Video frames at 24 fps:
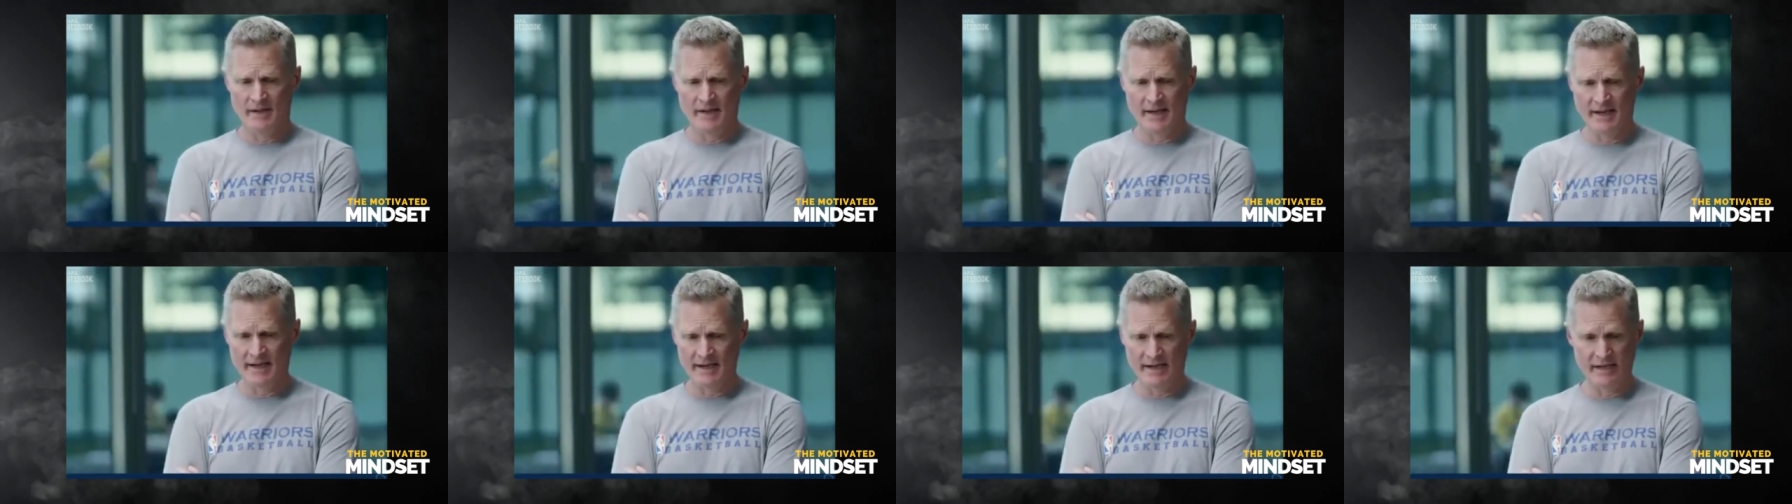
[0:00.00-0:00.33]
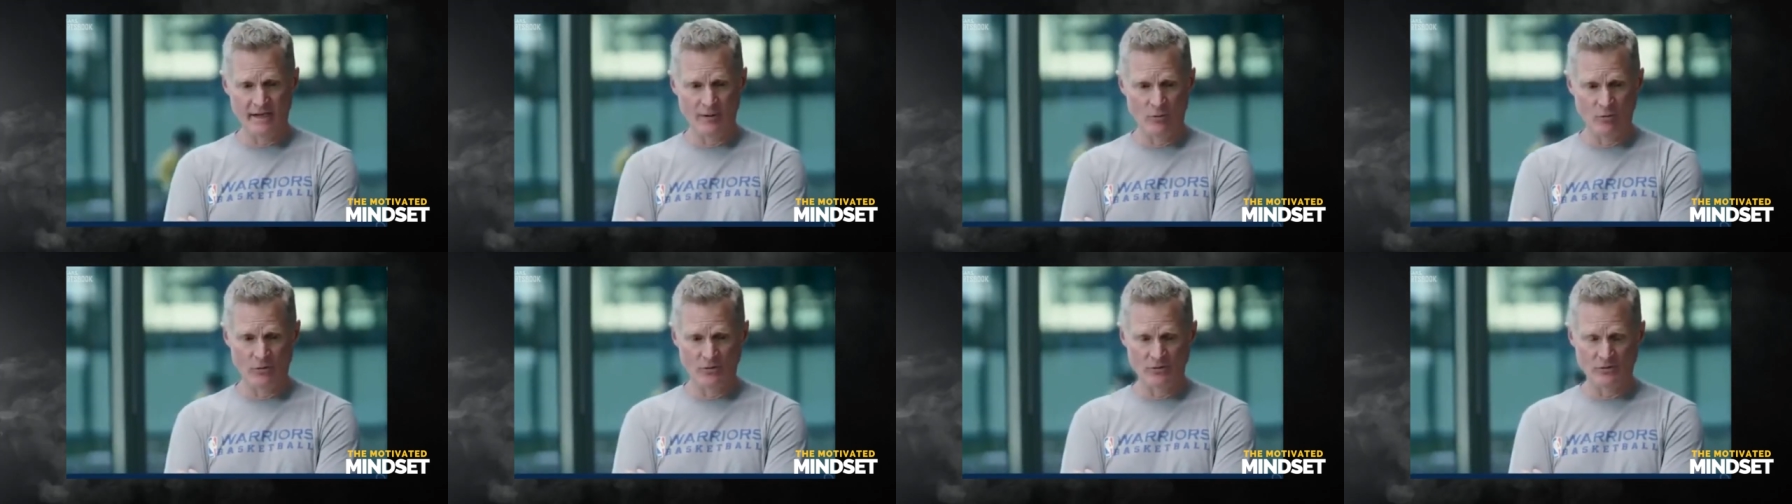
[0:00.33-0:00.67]
And
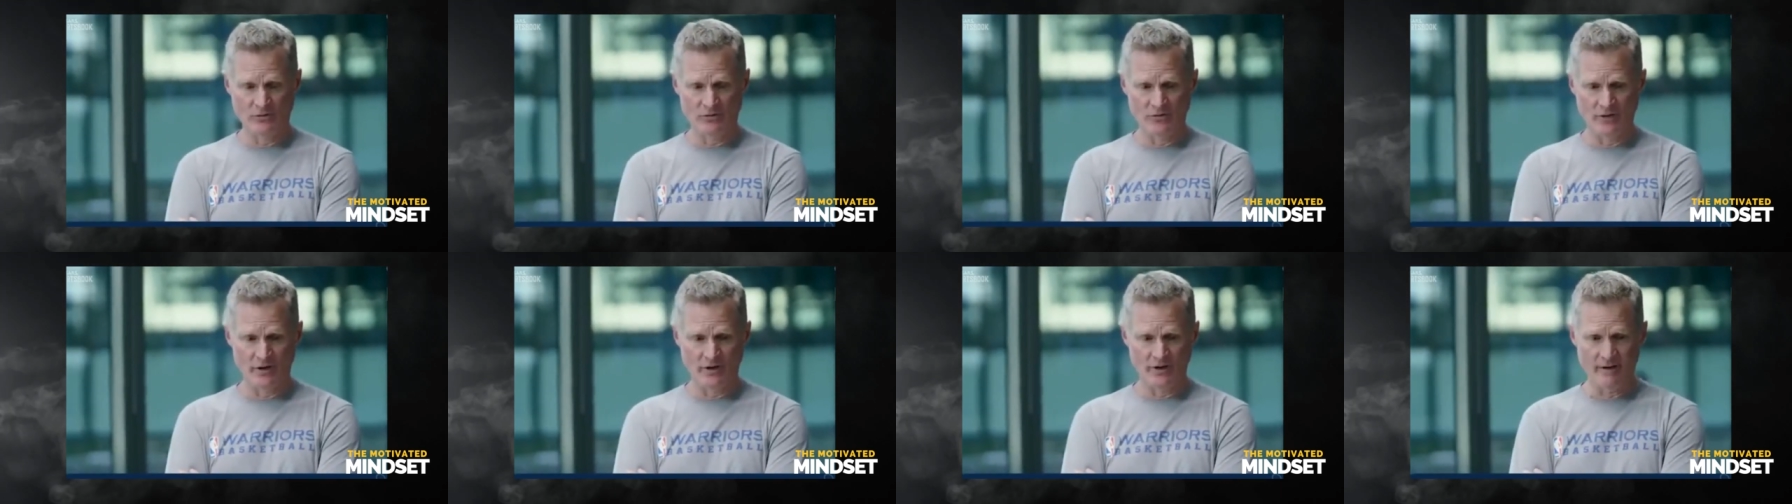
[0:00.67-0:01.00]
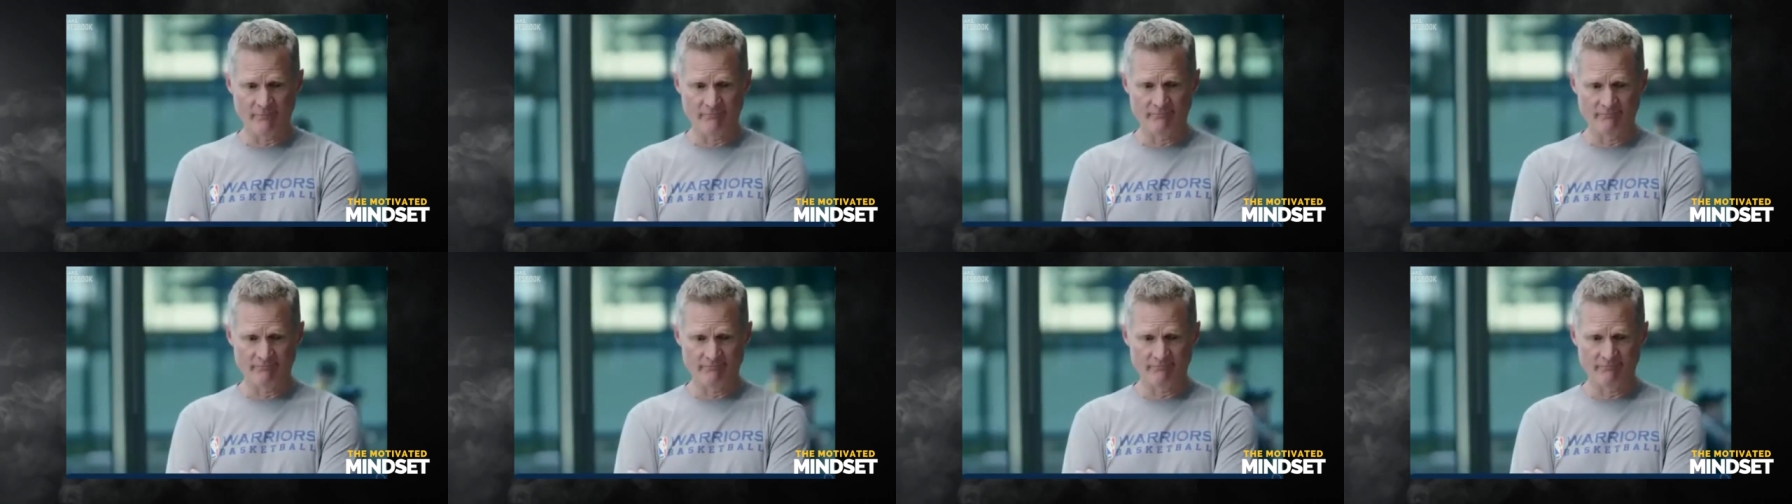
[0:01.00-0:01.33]
he was
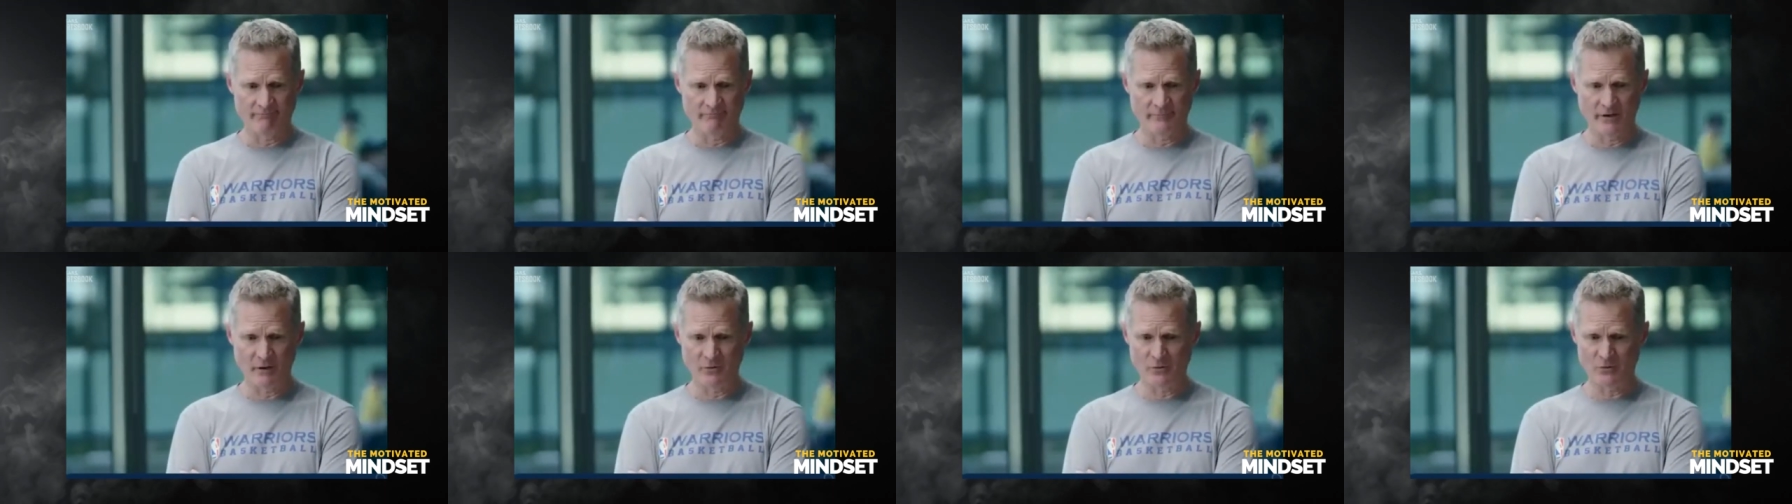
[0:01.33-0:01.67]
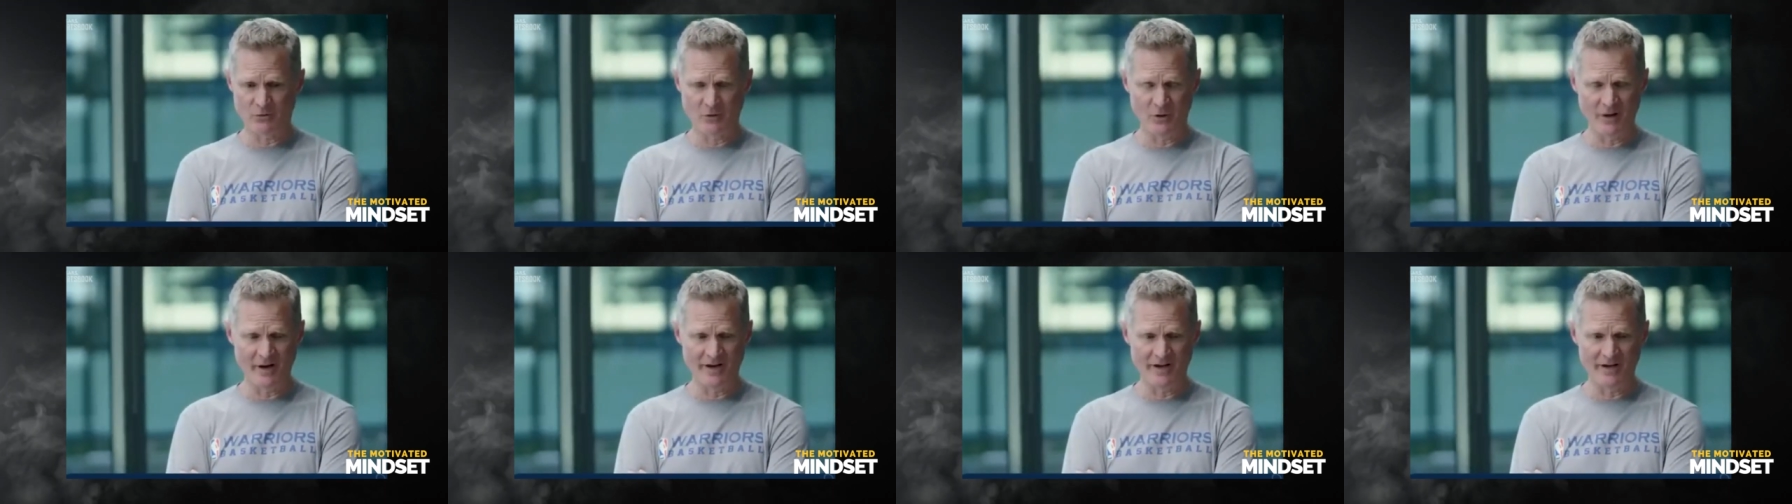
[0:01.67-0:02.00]
uh, he was
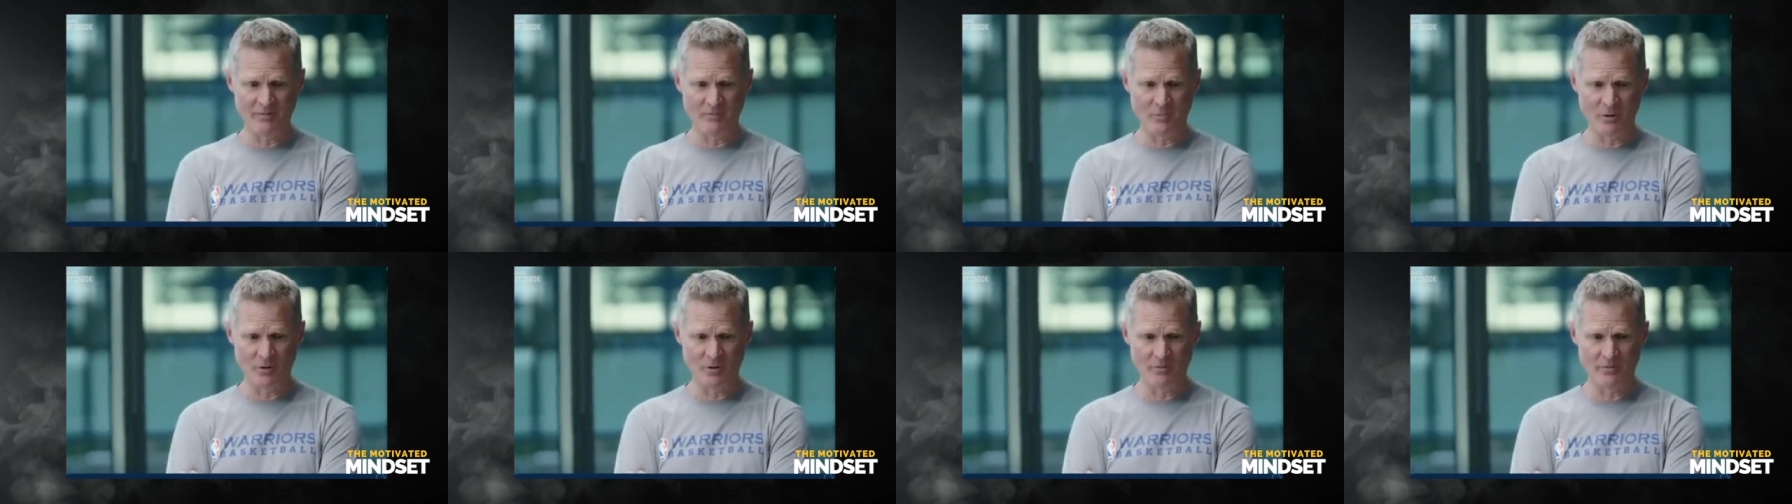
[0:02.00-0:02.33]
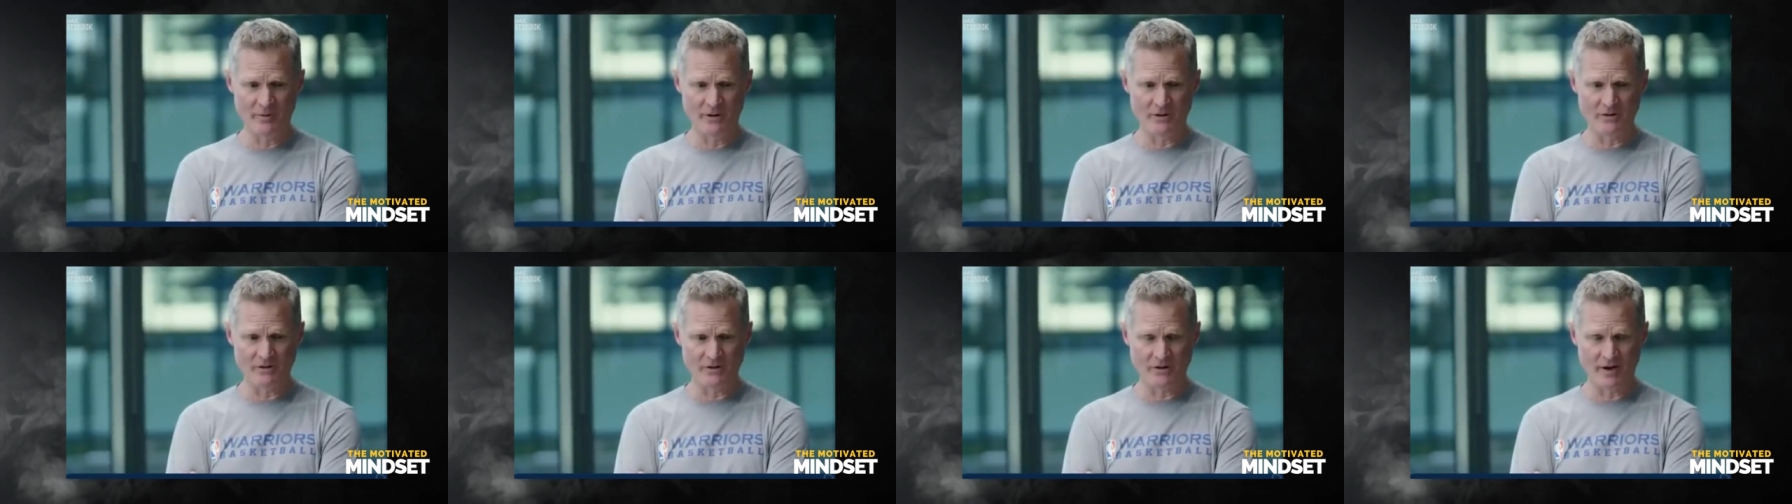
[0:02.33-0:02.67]
great. He pulled
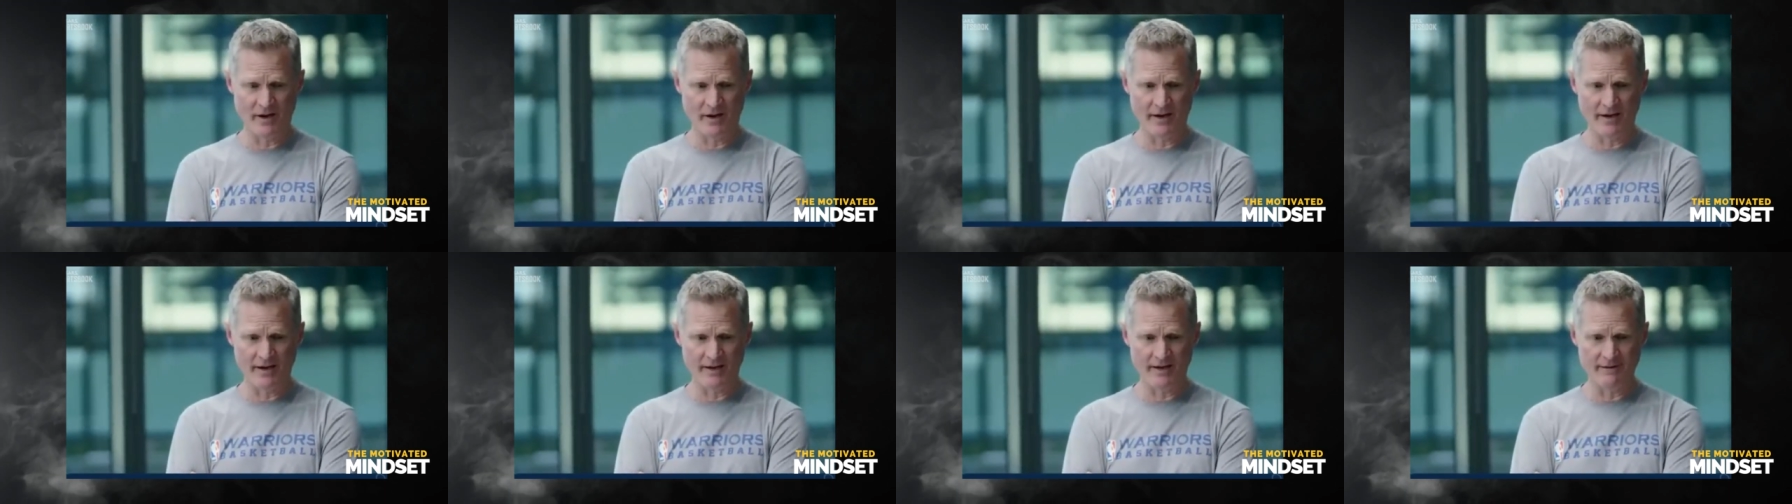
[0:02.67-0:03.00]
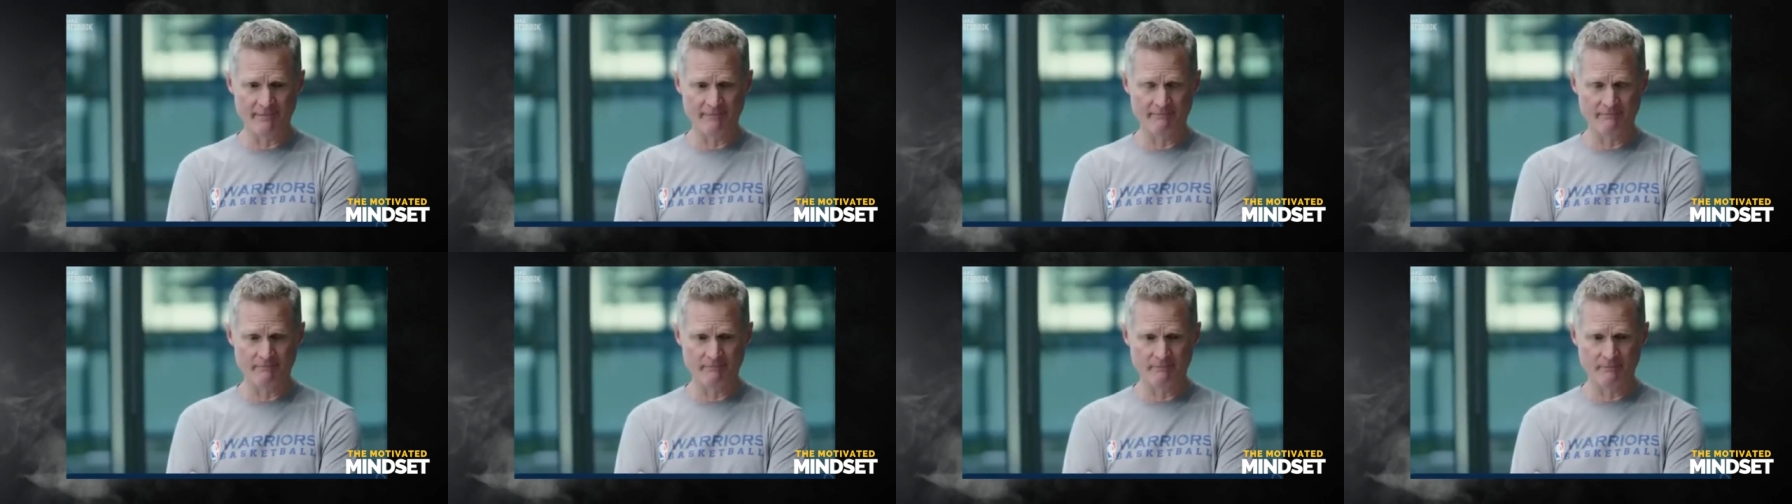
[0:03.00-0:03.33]
me aside.